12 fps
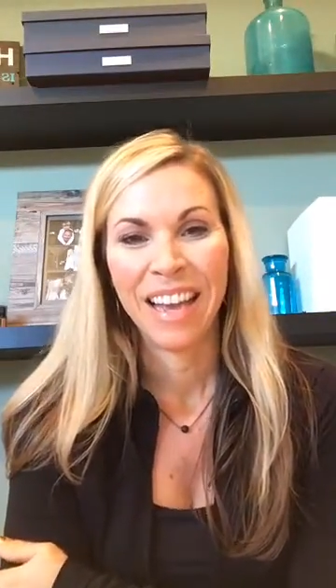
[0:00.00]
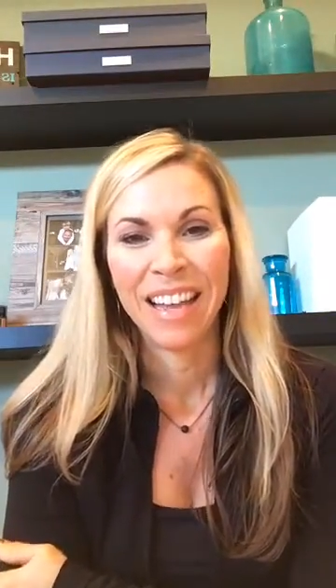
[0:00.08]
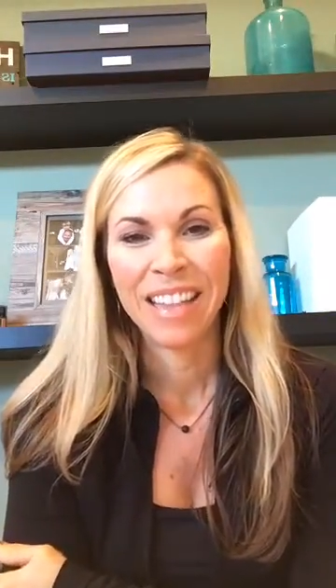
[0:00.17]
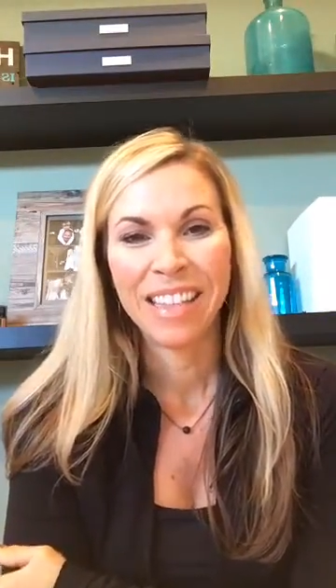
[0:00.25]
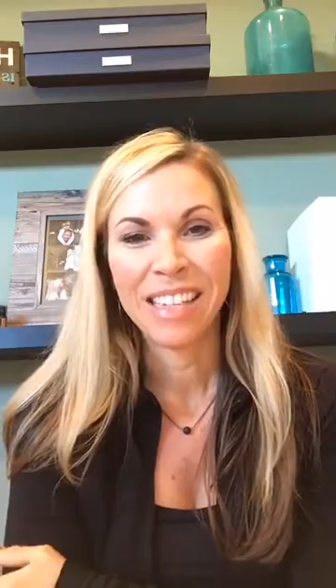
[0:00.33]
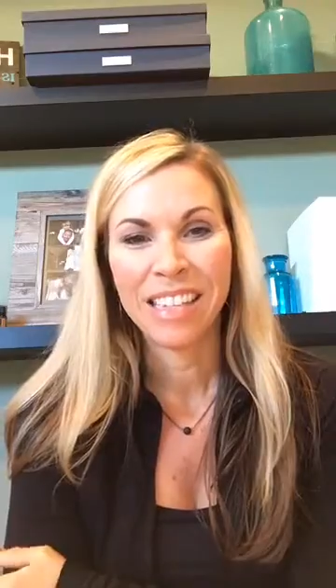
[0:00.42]

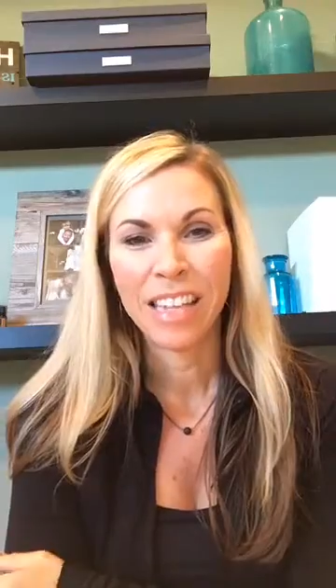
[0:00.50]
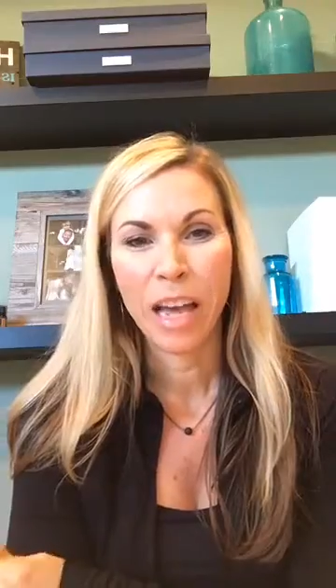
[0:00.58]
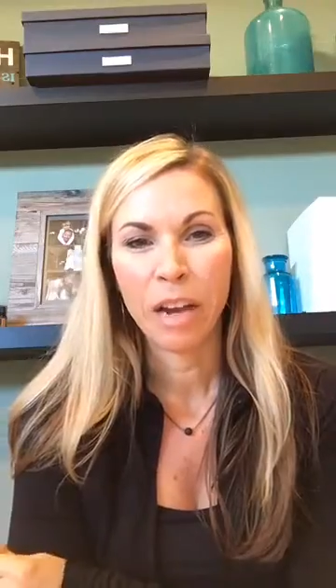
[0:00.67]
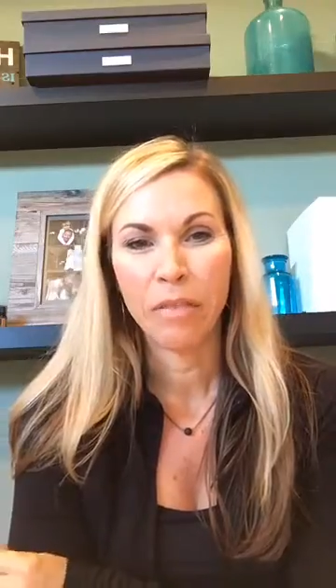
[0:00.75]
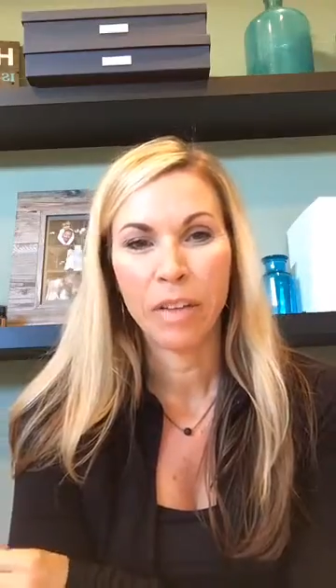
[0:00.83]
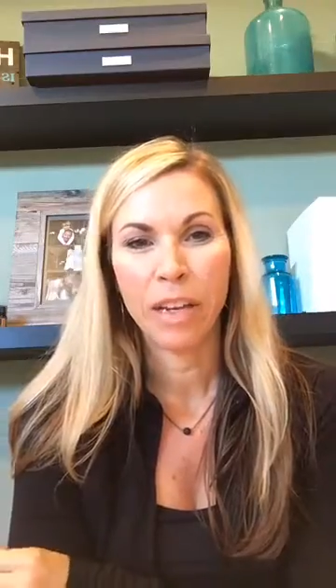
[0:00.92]
This is
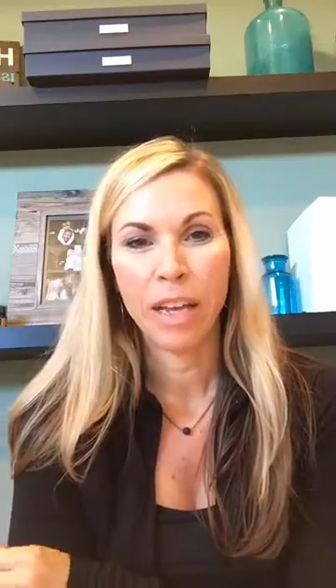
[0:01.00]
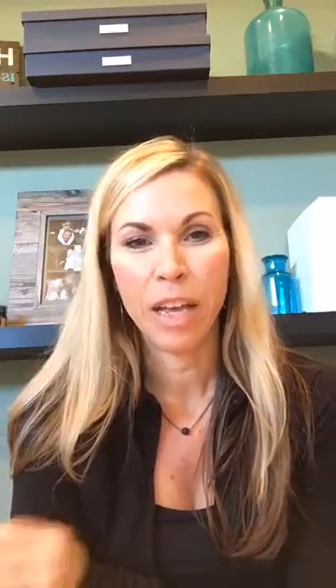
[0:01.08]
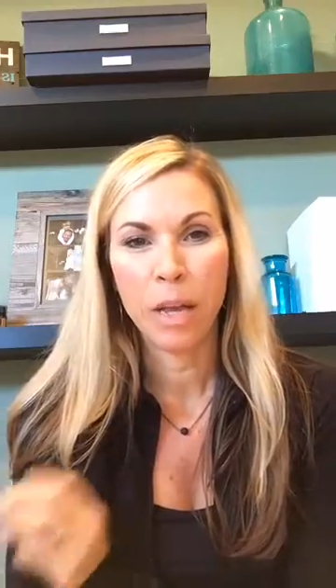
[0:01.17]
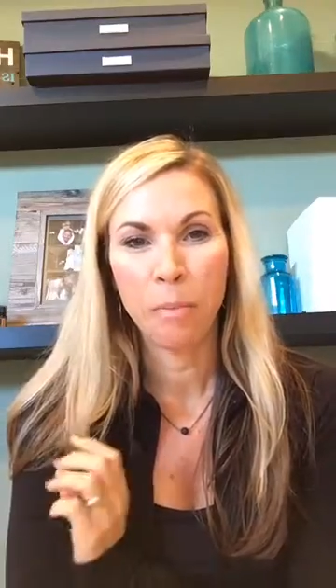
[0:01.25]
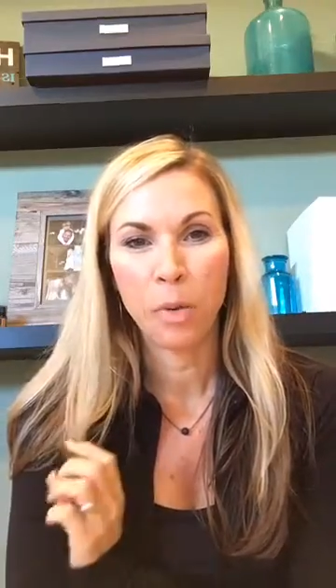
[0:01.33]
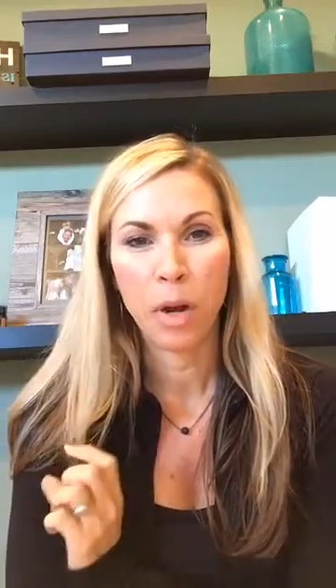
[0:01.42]
kind of an
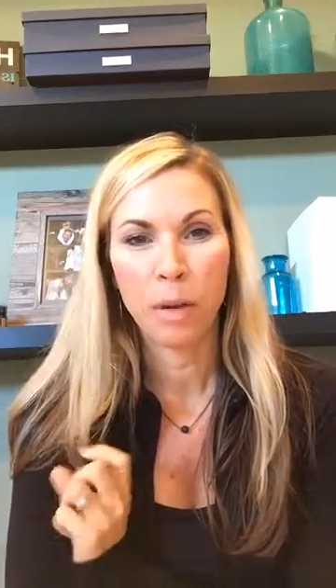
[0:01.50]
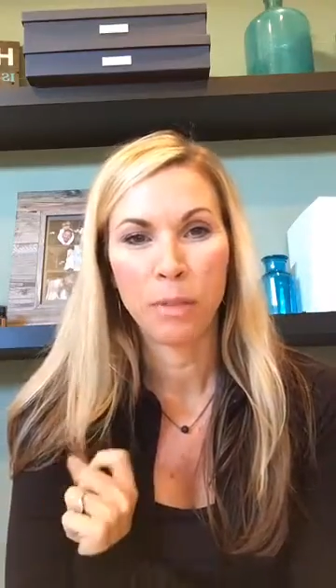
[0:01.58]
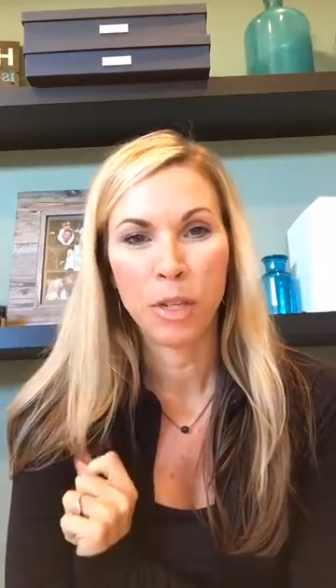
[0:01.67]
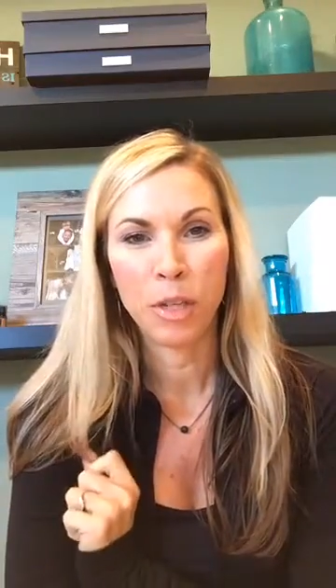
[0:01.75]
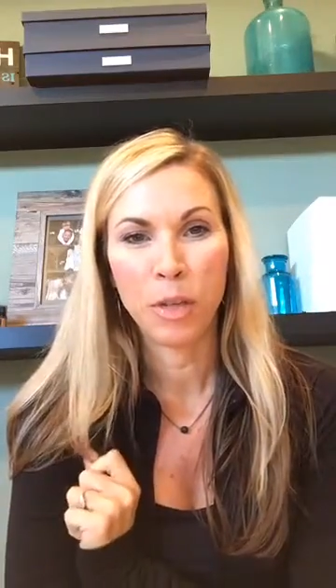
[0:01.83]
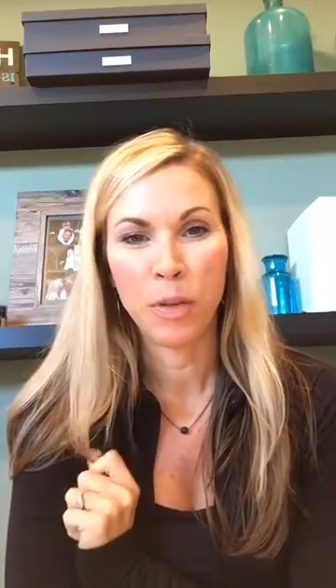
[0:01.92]

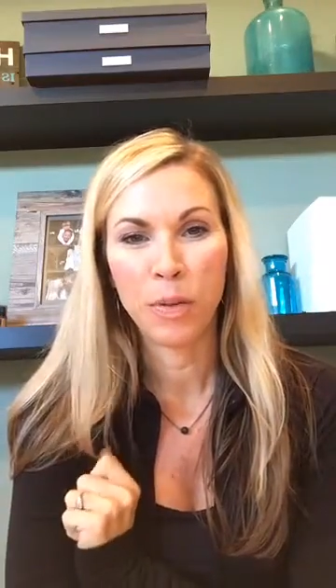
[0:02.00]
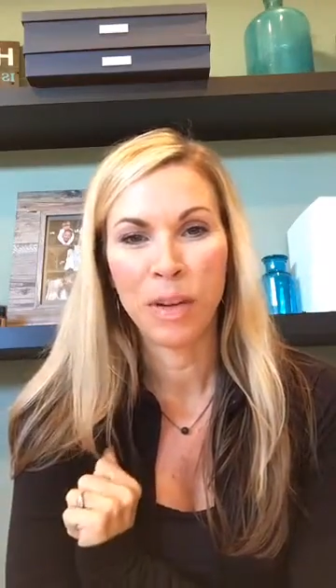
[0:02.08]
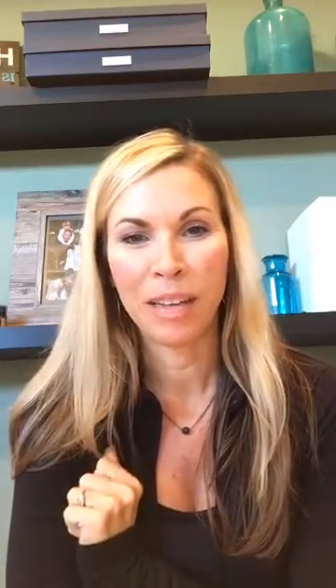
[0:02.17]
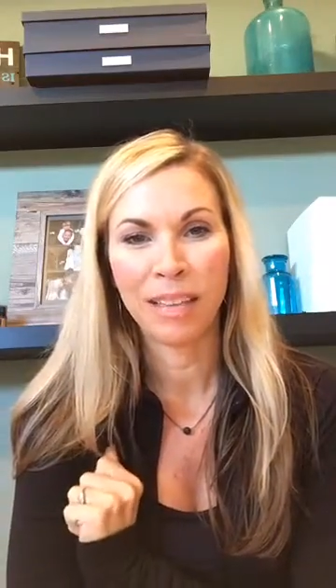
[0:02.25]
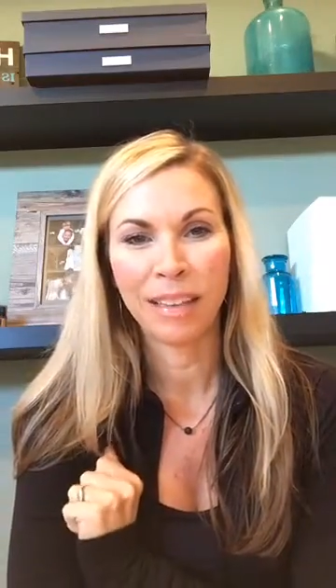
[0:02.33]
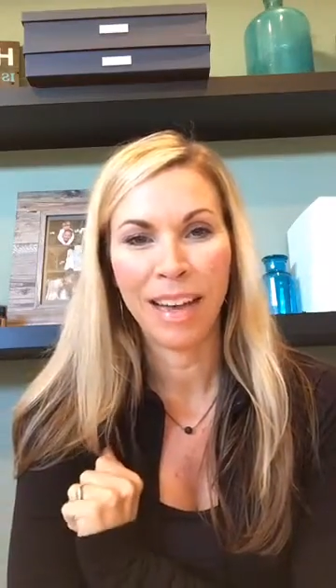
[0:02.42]
impromptu
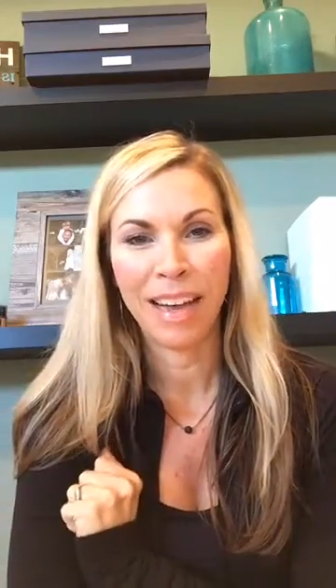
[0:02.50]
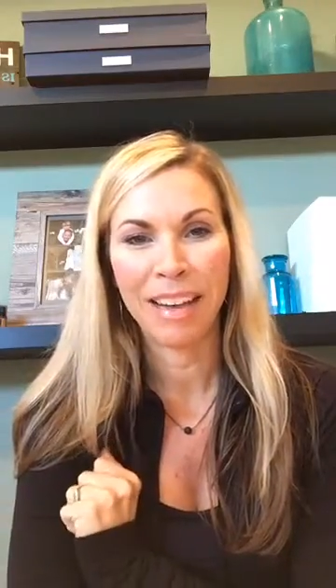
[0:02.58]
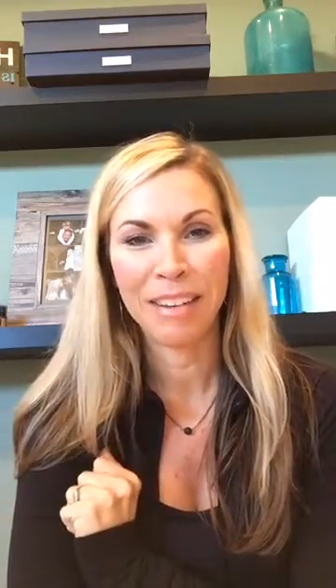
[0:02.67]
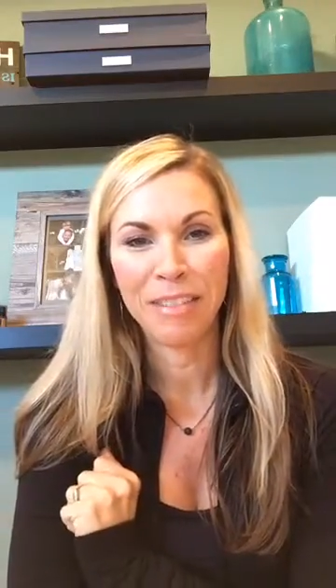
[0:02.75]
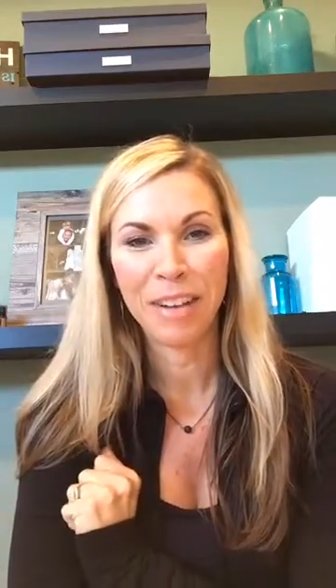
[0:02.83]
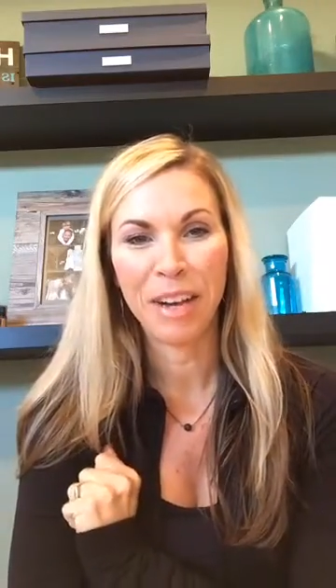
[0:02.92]
live.